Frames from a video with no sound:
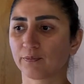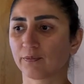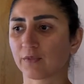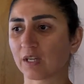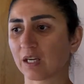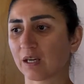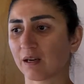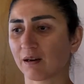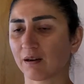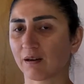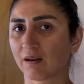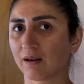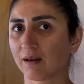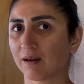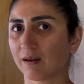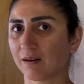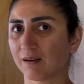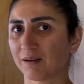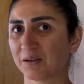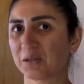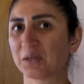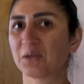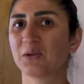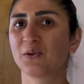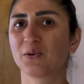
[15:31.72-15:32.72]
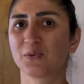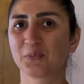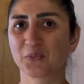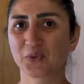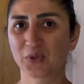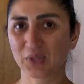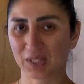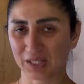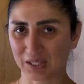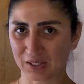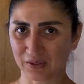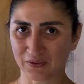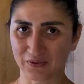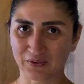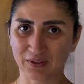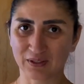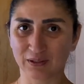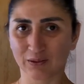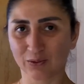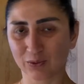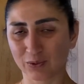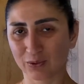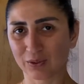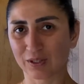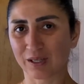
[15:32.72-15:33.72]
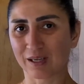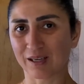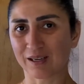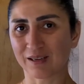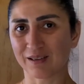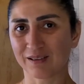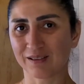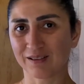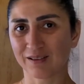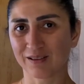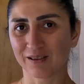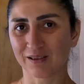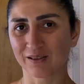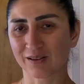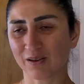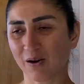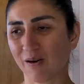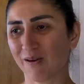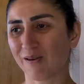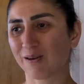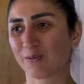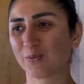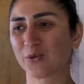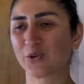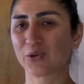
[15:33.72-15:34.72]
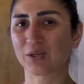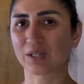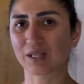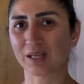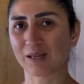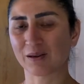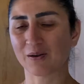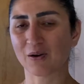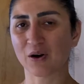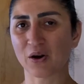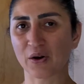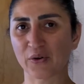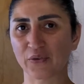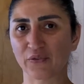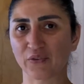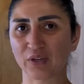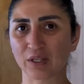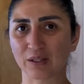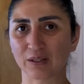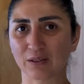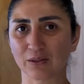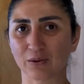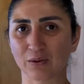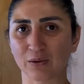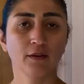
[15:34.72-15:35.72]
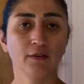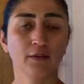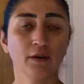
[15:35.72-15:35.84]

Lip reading: And I know most of the rural areas are more than high wind zone.